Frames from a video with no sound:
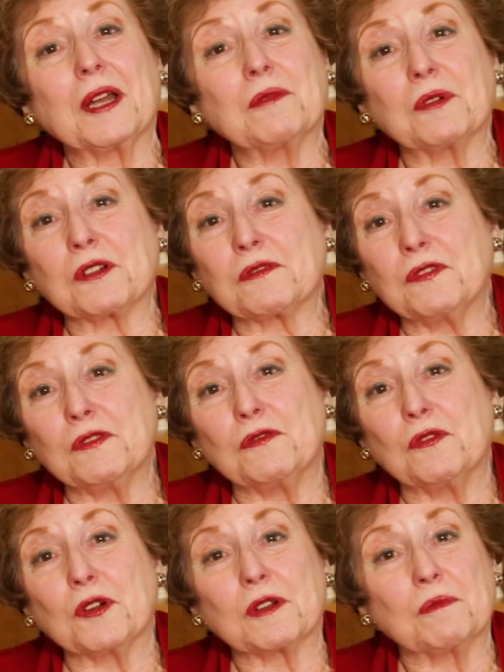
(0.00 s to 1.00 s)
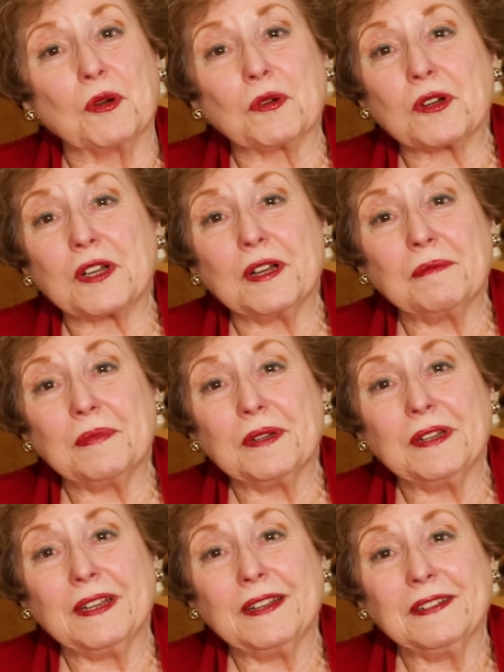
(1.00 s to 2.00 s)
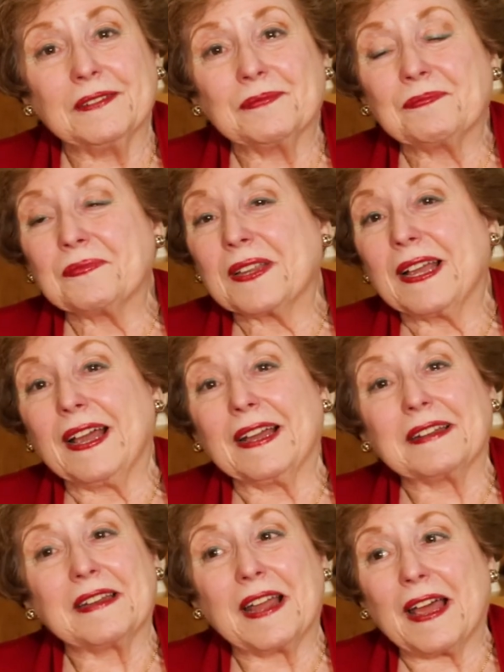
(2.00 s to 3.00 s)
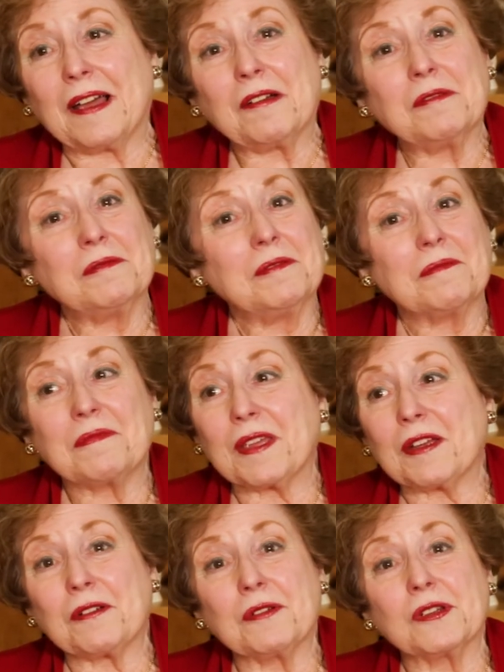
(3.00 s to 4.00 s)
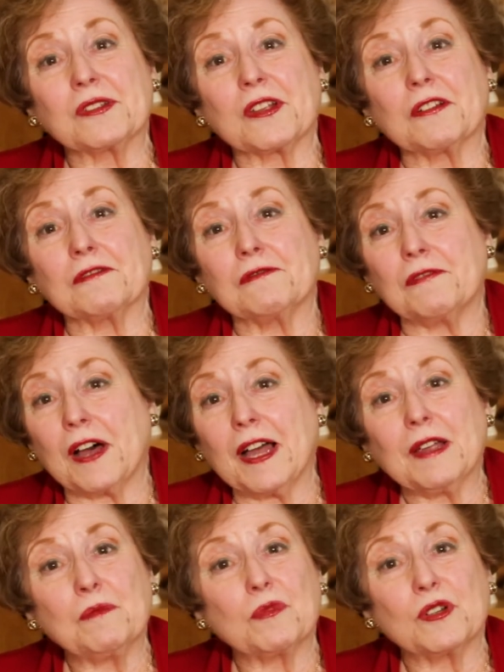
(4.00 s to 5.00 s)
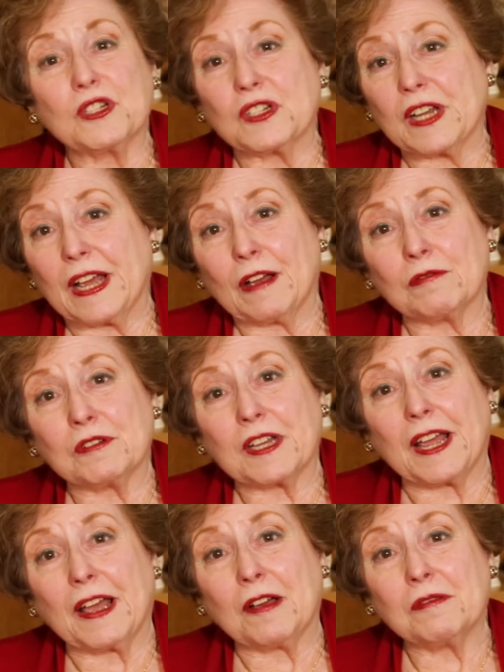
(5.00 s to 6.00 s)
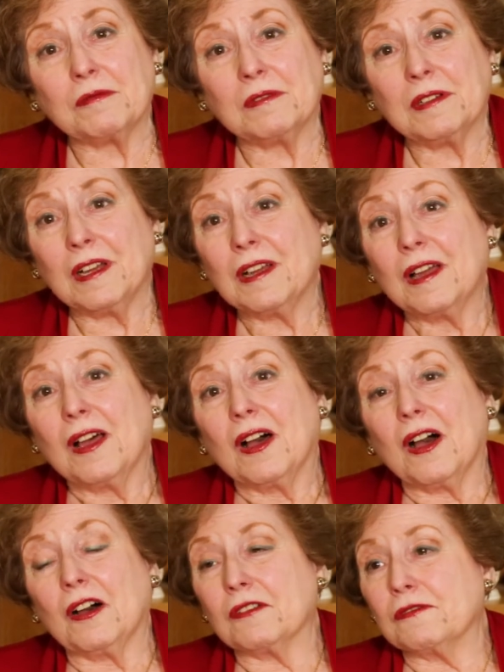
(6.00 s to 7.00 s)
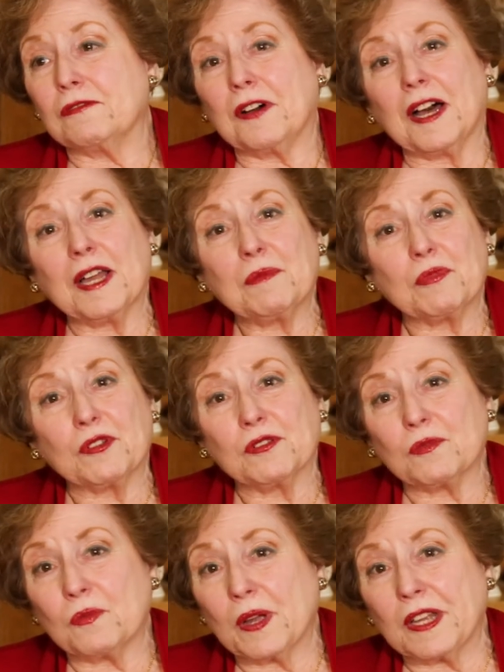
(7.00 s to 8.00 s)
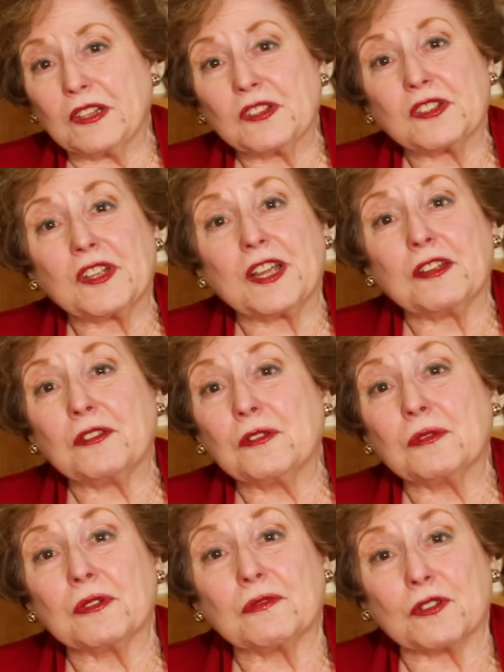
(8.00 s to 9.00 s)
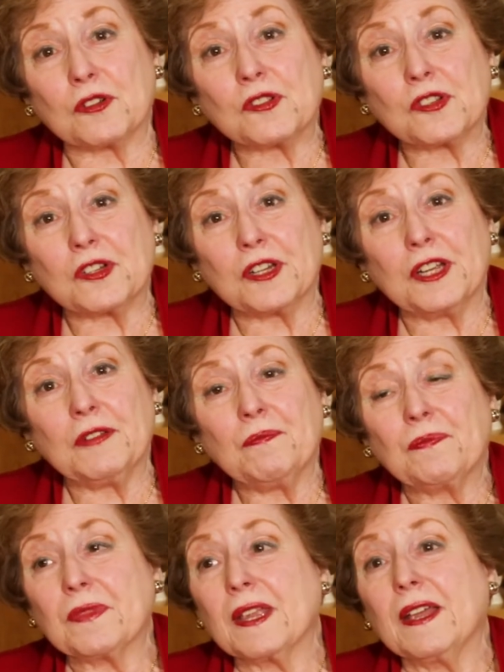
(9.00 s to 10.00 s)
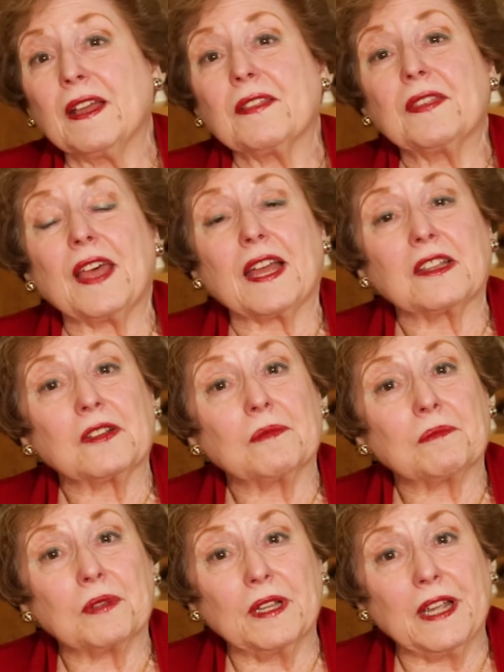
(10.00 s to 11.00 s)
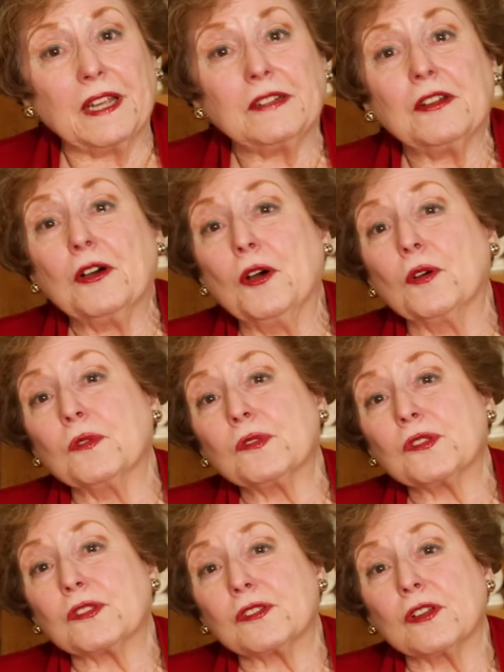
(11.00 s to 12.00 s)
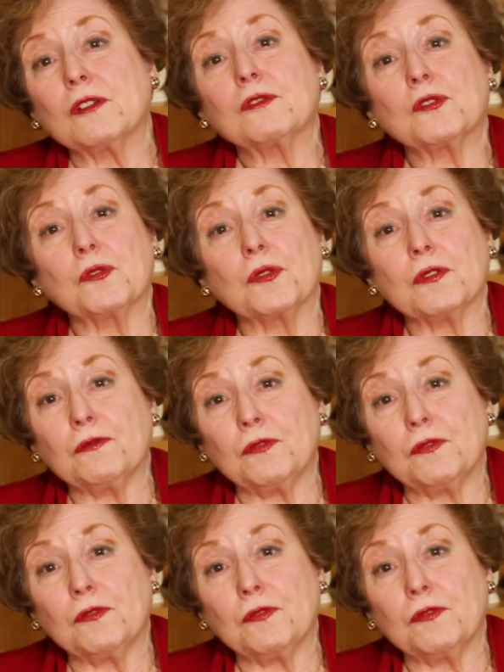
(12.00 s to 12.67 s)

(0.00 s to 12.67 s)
I worked for Ford Motor Company. And now there is a vibrant downtown, a vibrant Wayne State University that played host to the